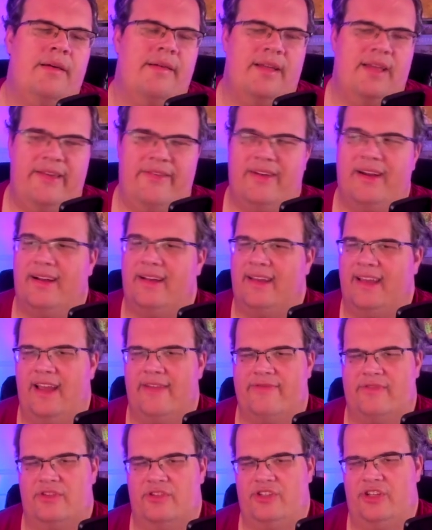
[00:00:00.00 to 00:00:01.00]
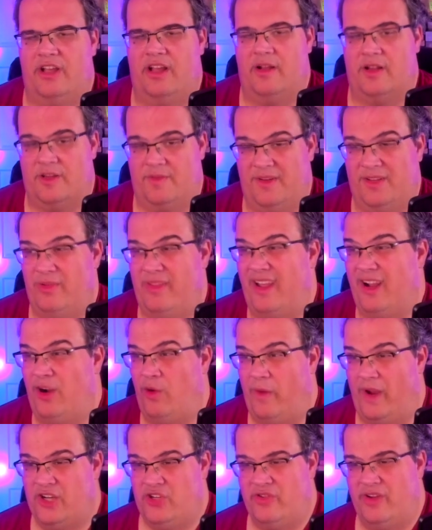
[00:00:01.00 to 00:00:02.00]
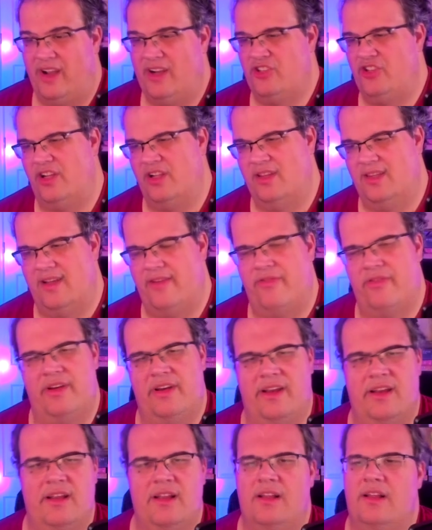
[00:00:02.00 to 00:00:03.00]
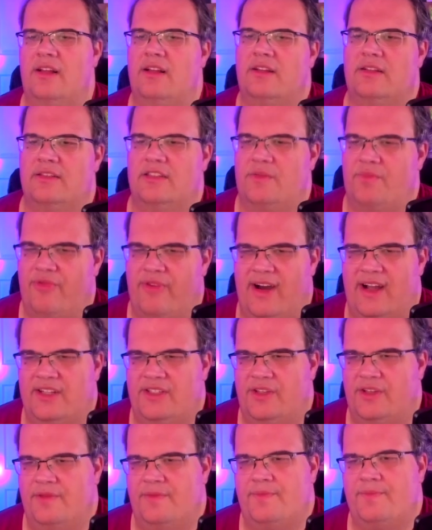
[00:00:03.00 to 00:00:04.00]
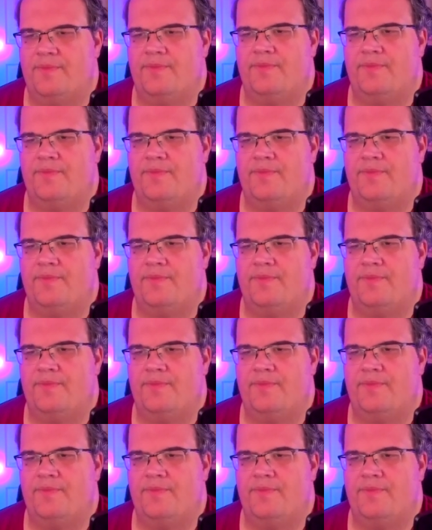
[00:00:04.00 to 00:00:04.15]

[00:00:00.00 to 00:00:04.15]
If you're not careful, especially with that quick strike, she can definitely surprise you.